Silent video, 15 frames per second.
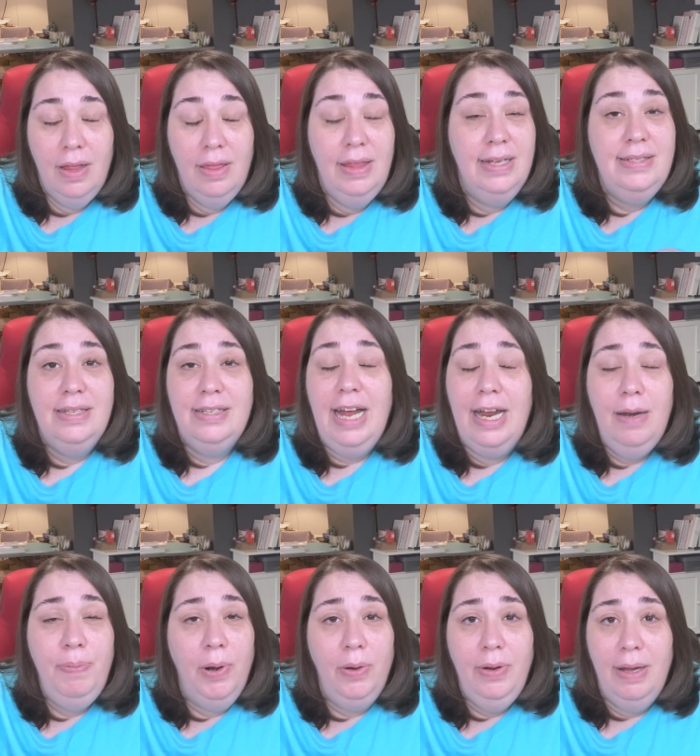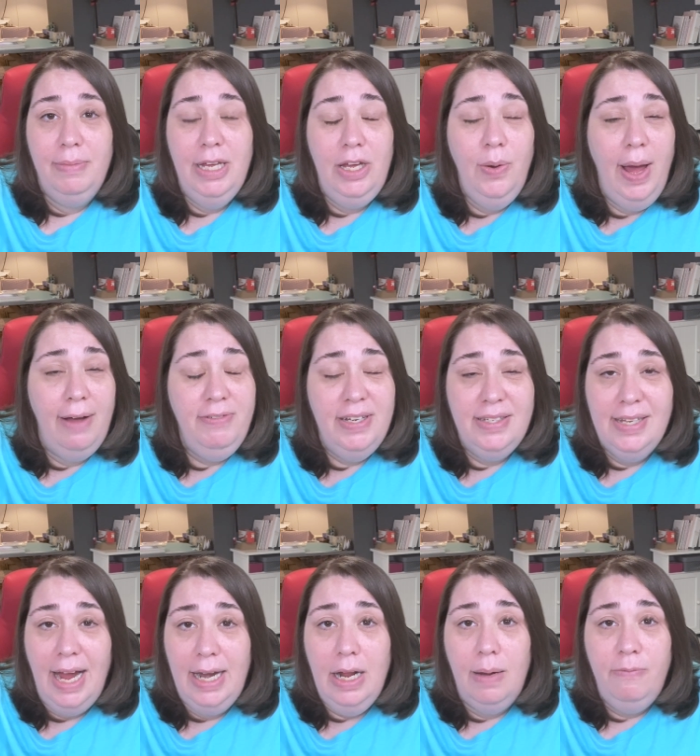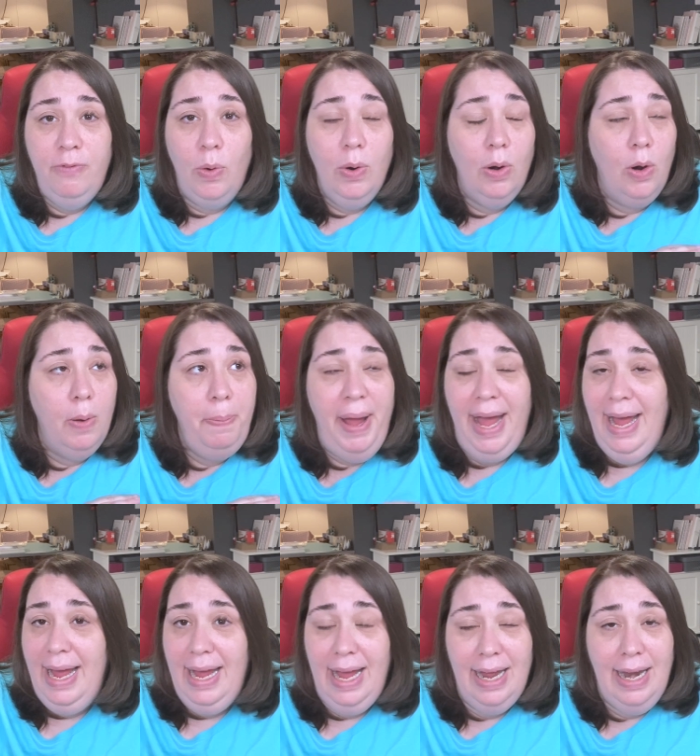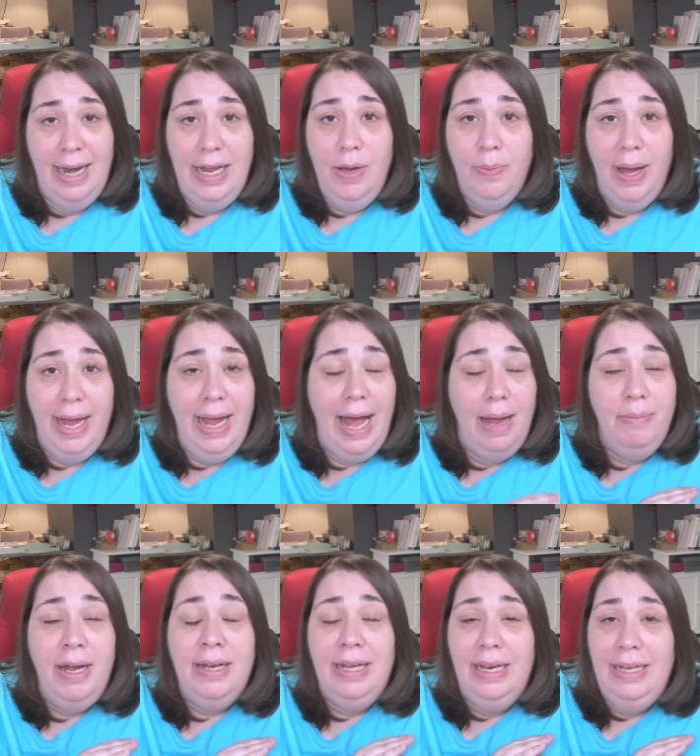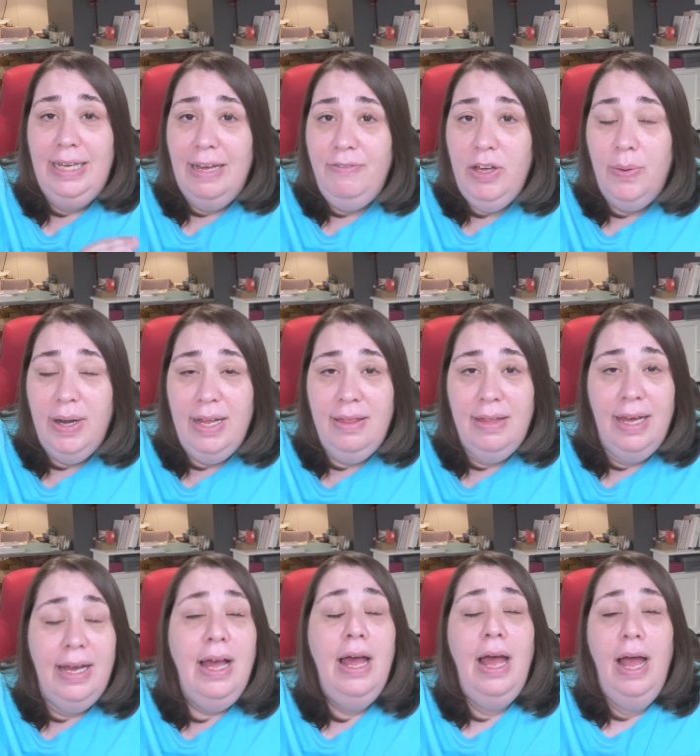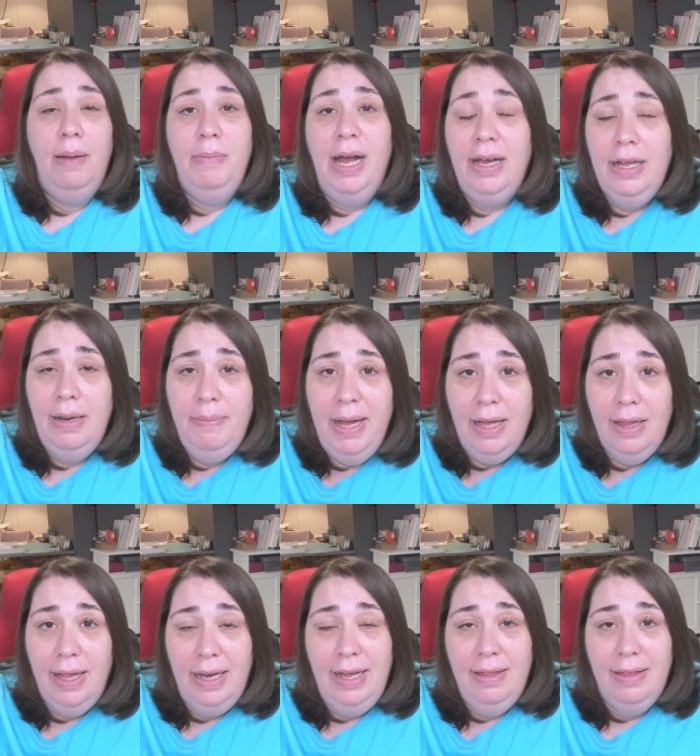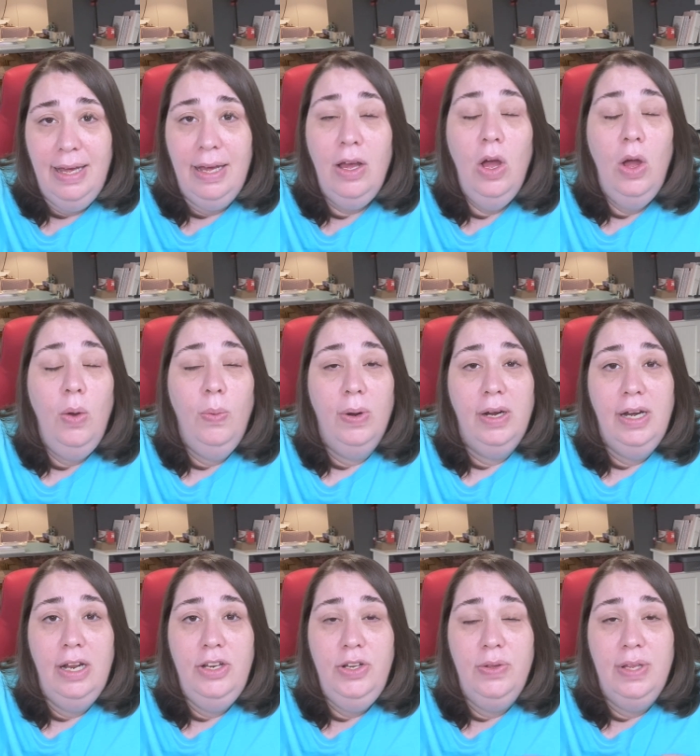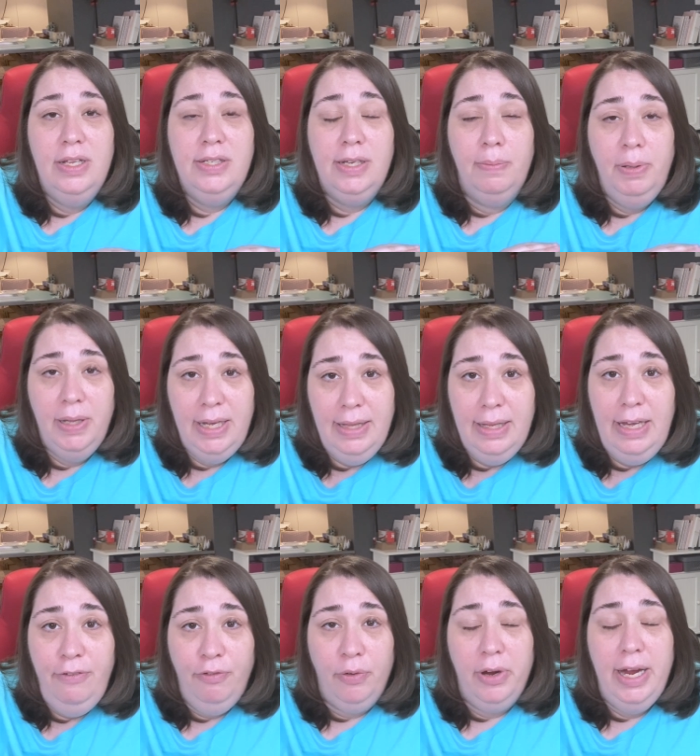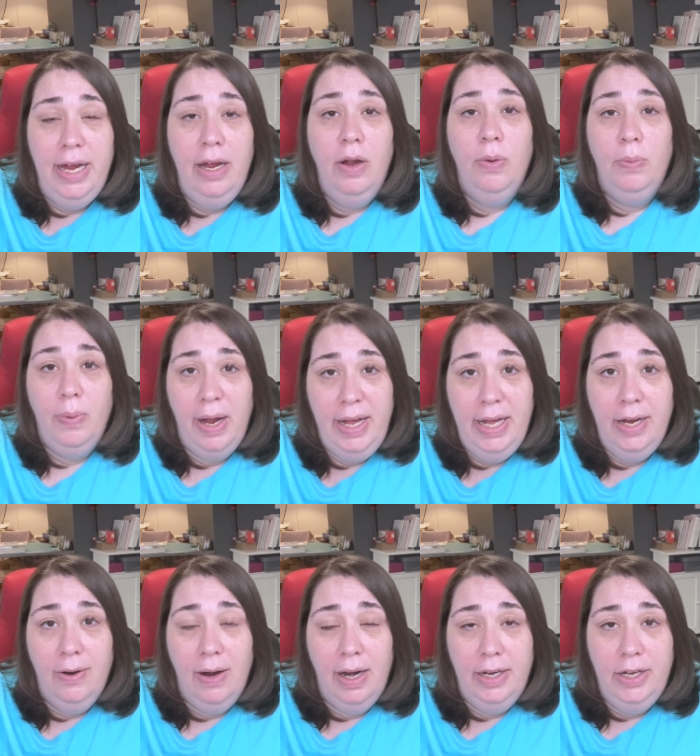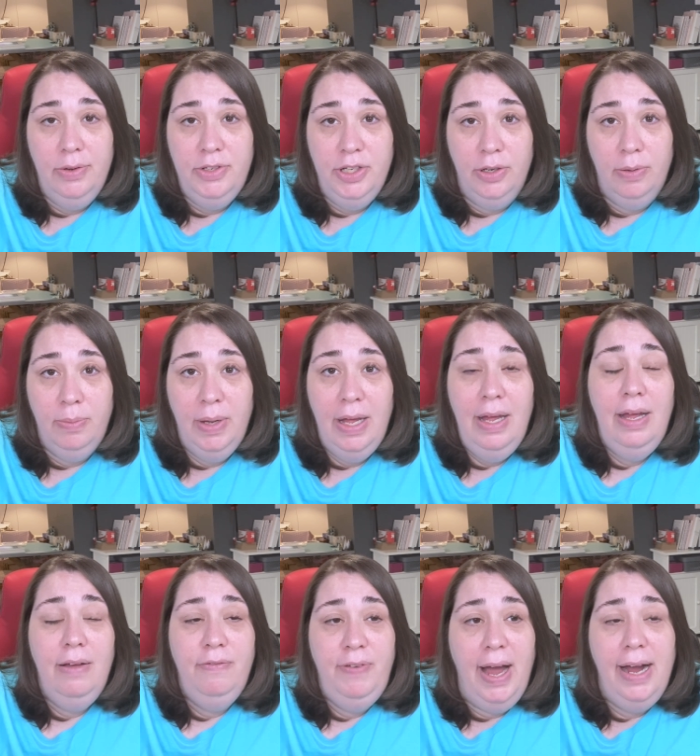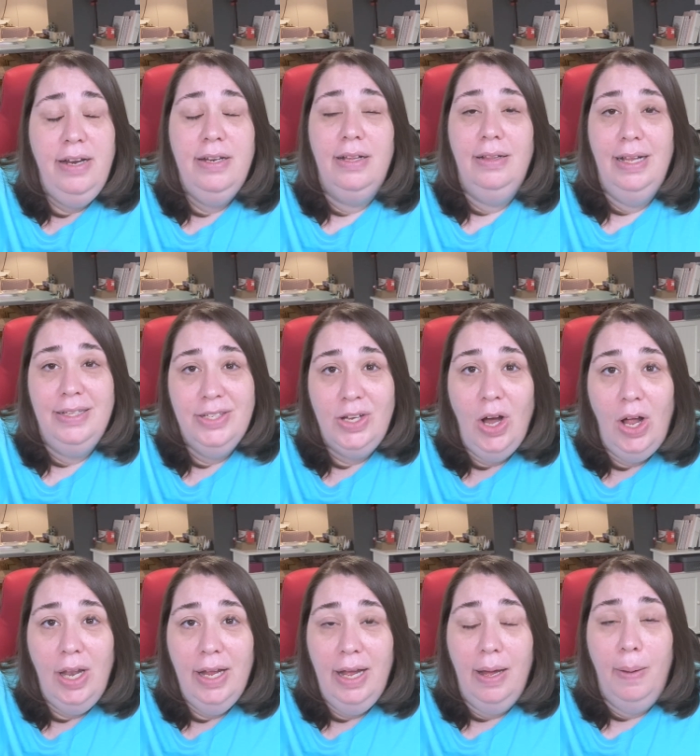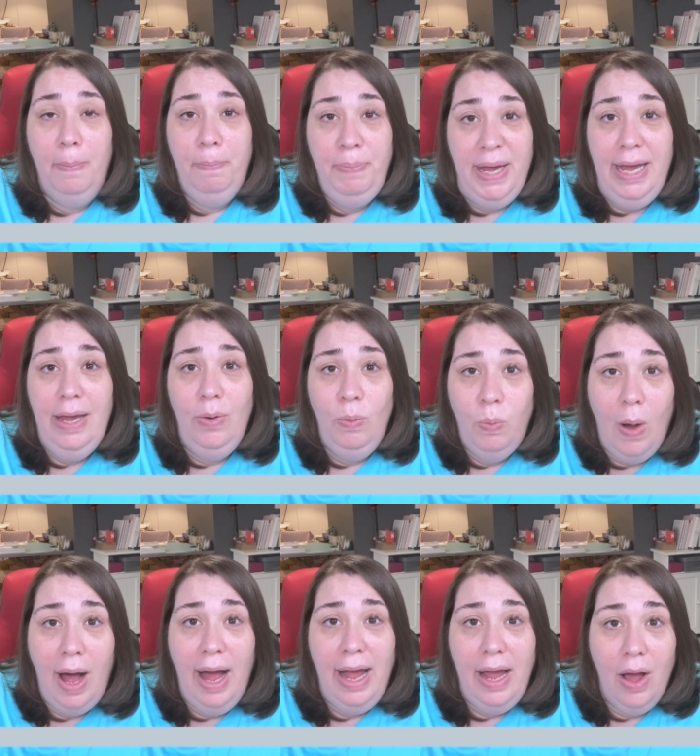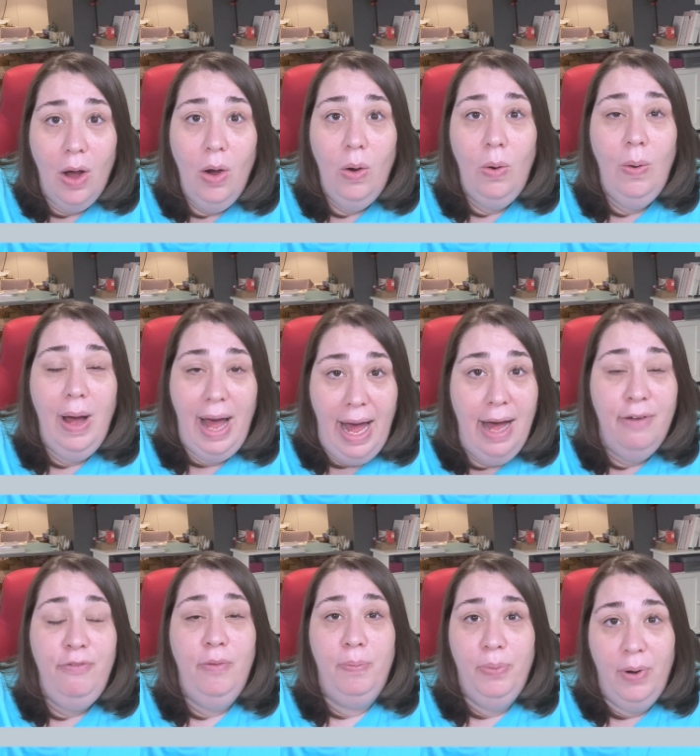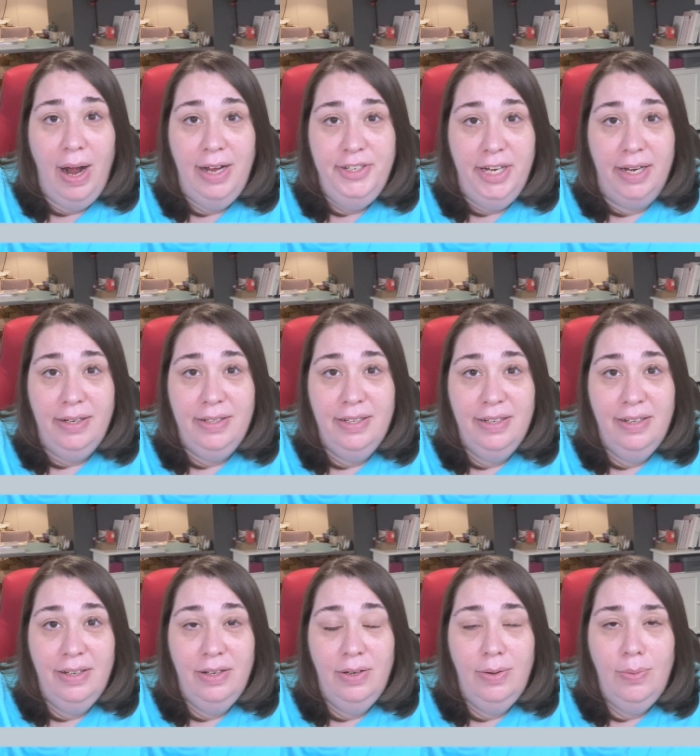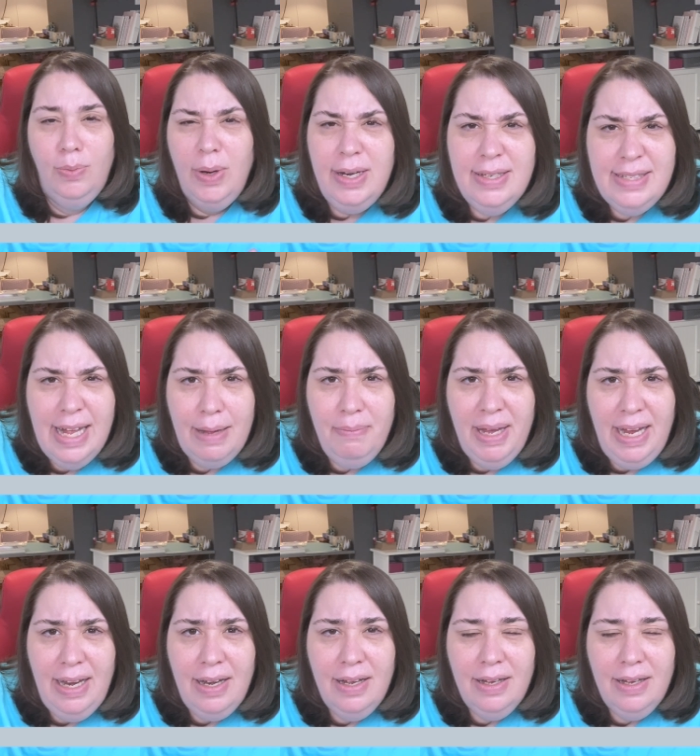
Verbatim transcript: This is not a program that you have to sign up for or pay in any way. I'm not going to give you anything. I'm not going to mail anything. We're going to do this completely free right here on YouTube. In fact, let's call it a BYOF project. What does that mean?